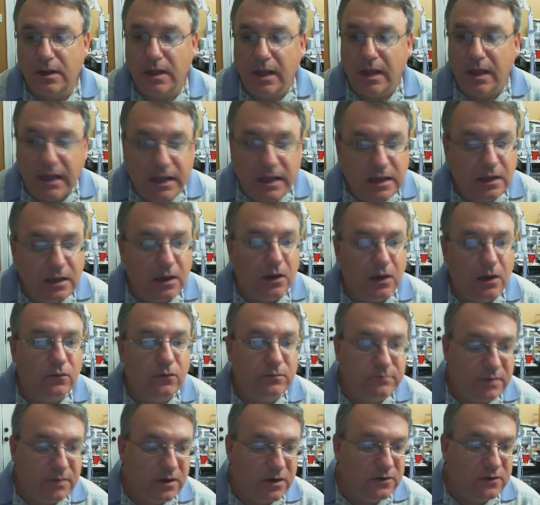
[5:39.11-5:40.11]
Ego
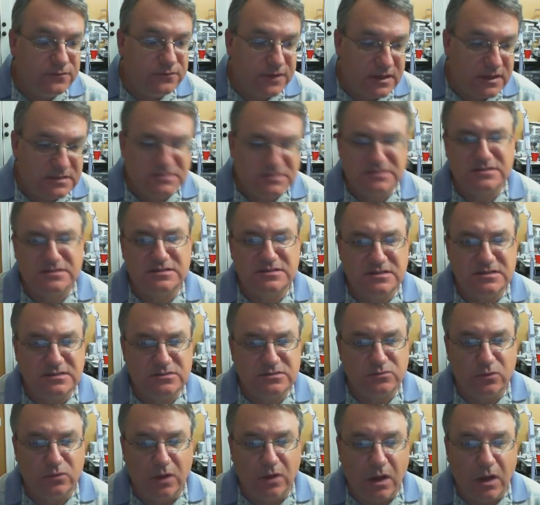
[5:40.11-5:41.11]
in both
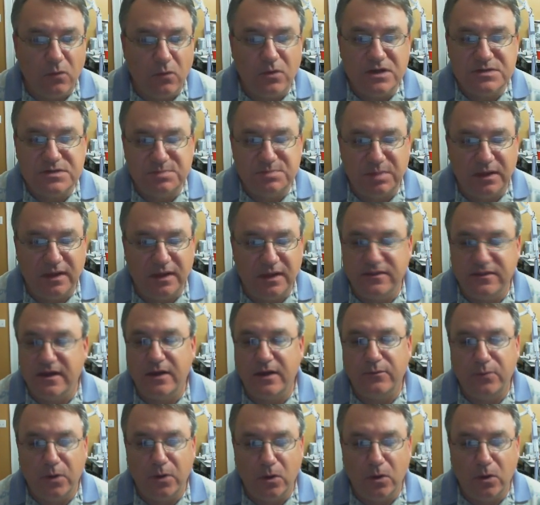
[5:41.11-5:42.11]
instances will always play
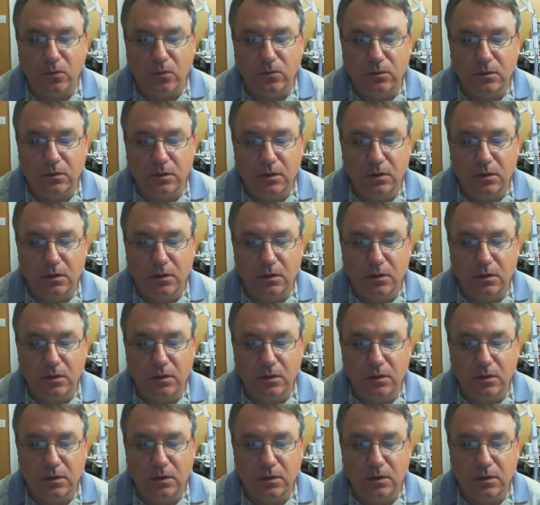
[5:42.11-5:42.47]
that role.